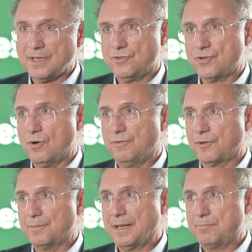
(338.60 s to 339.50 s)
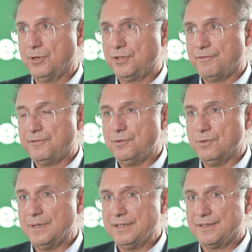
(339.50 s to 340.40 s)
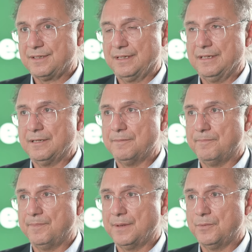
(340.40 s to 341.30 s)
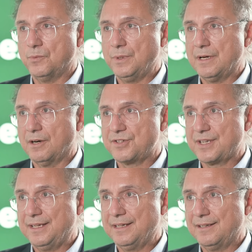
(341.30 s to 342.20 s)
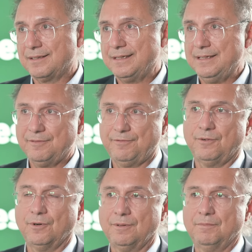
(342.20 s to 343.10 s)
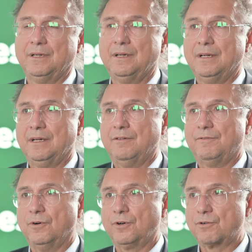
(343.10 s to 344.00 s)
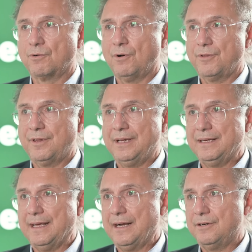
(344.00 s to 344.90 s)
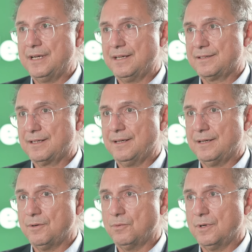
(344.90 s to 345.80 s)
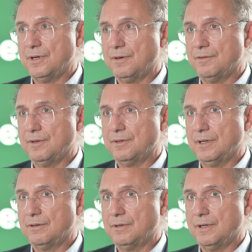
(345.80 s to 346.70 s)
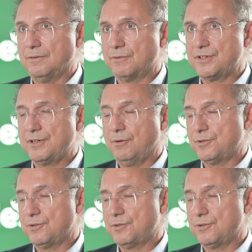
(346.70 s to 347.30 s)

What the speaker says: So from that point of view, is we are setting the scene for growth in areas where receivables